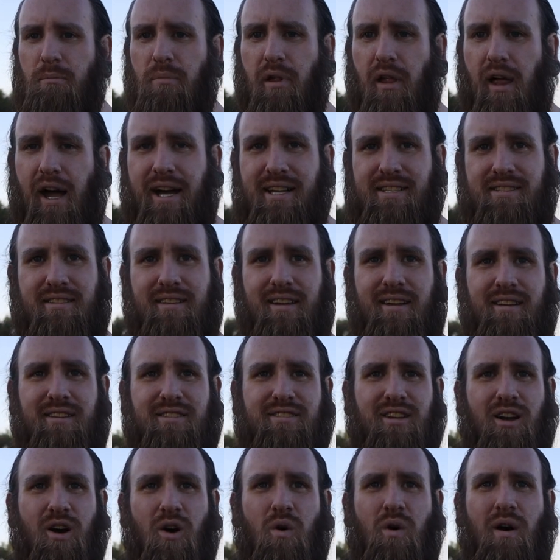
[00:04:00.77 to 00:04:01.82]
plastic.
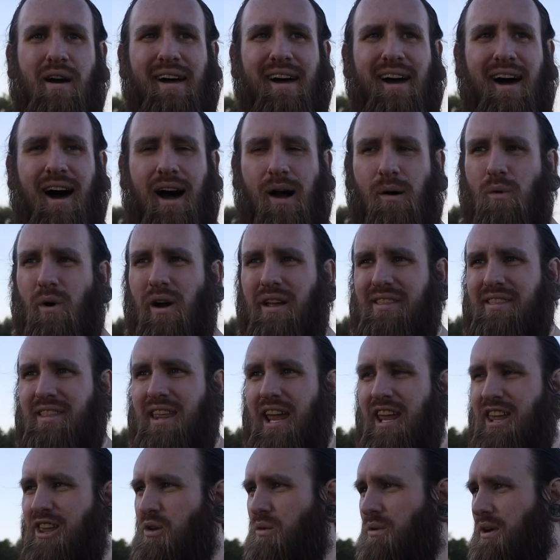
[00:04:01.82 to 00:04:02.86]
So I wouldn't
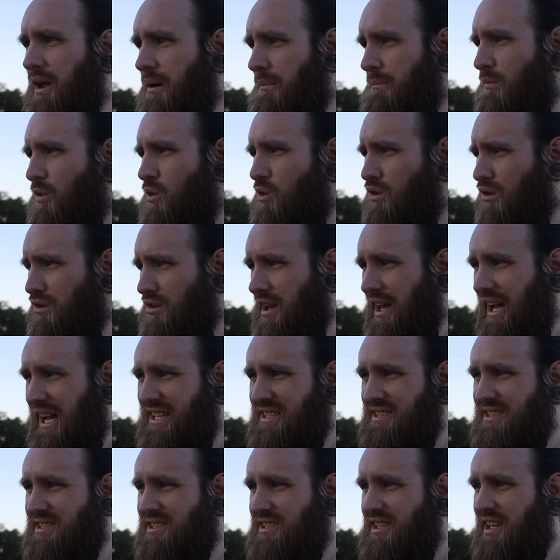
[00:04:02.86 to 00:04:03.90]
think you would get more or
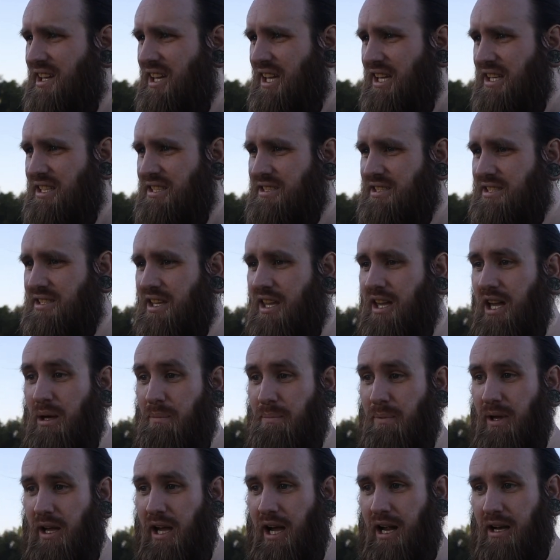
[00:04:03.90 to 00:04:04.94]
less
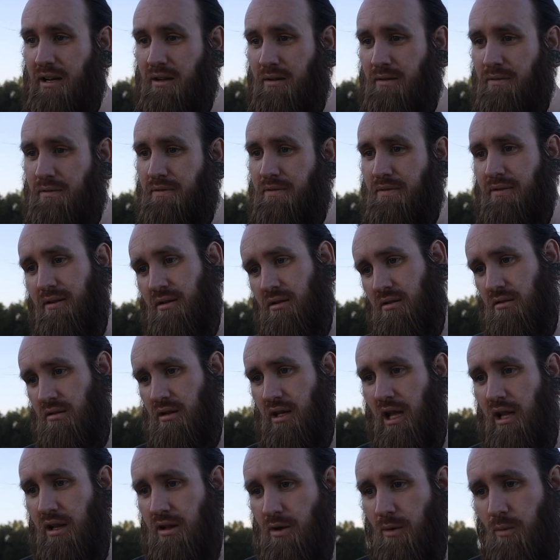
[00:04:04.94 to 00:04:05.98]
skip out of
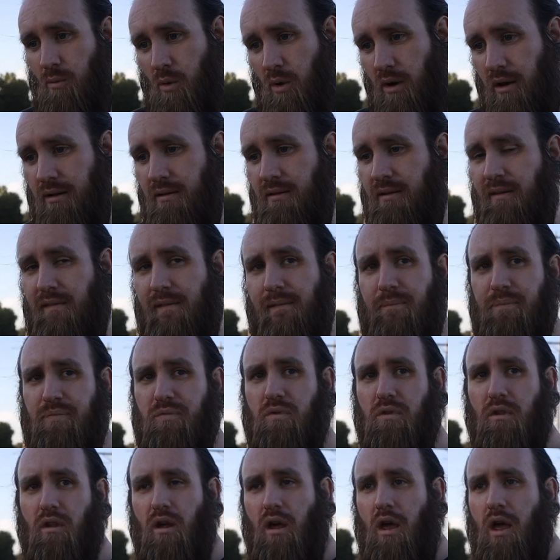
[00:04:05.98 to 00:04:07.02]
either one.
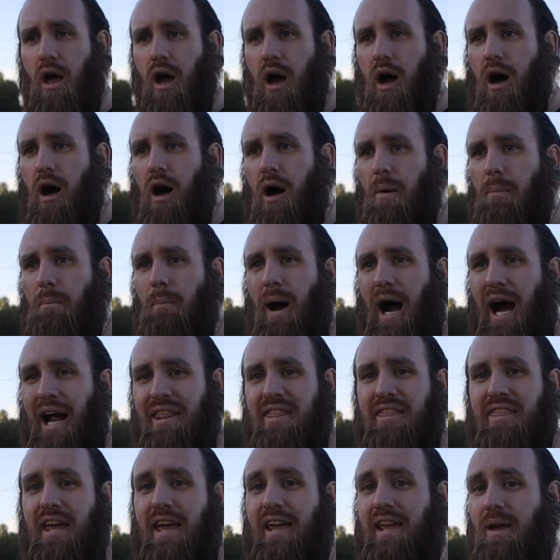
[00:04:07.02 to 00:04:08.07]
I
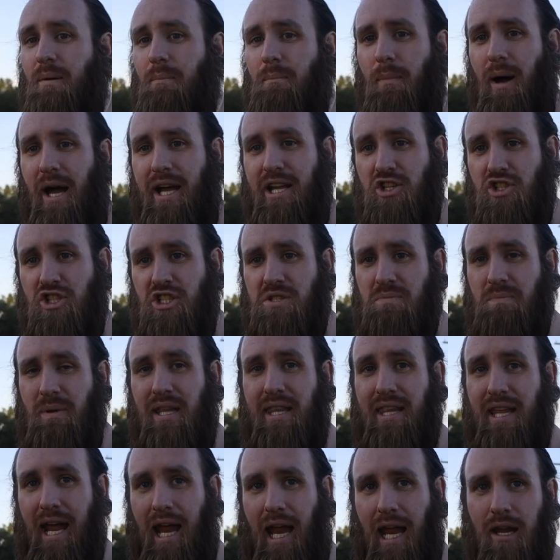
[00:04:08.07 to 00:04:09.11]
think it might just be
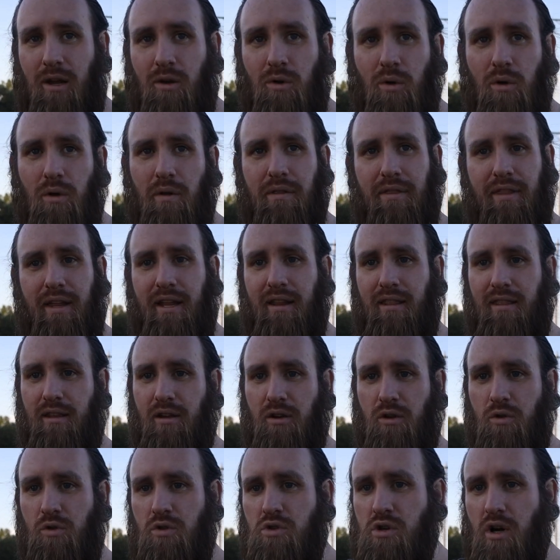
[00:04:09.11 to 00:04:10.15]
the angle that the
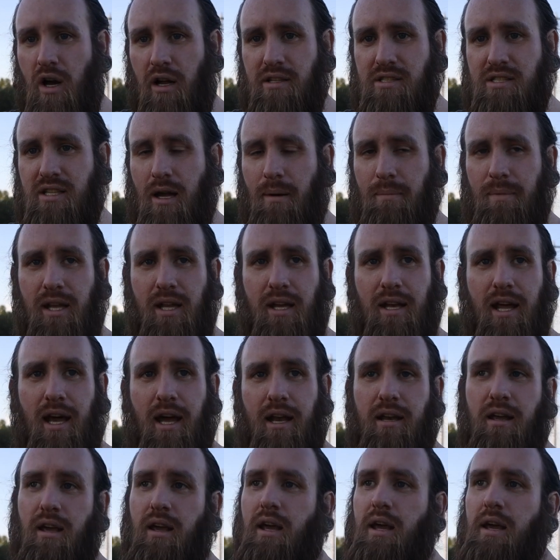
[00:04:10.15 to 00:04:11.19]
Neutron is coming in
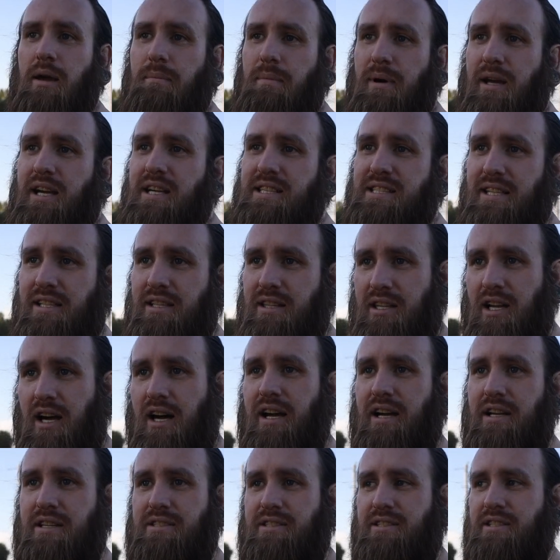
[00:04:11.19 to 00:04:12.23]
at, because it
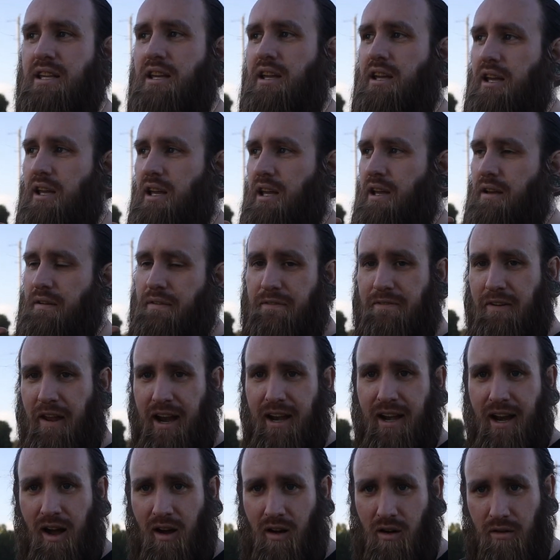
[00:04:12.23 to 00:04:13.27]
does
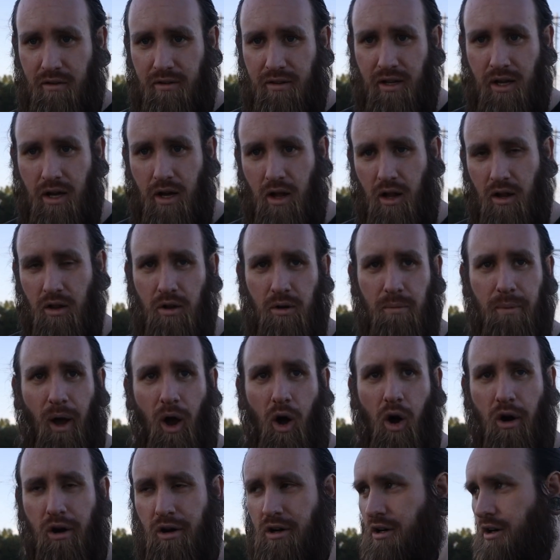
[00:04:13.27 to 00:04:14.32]
fade out a little bit
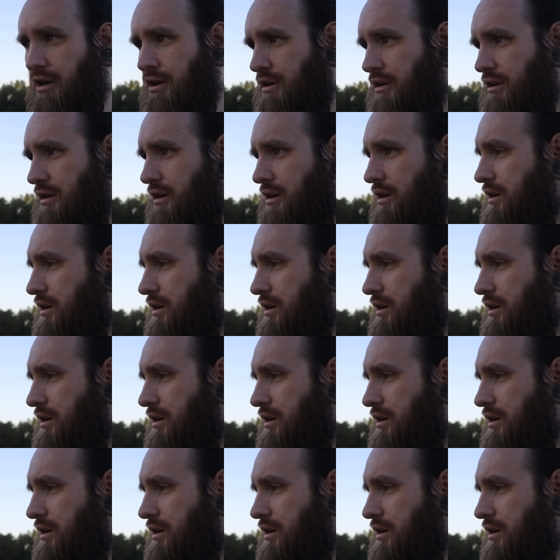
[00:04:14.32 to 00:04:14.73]
harder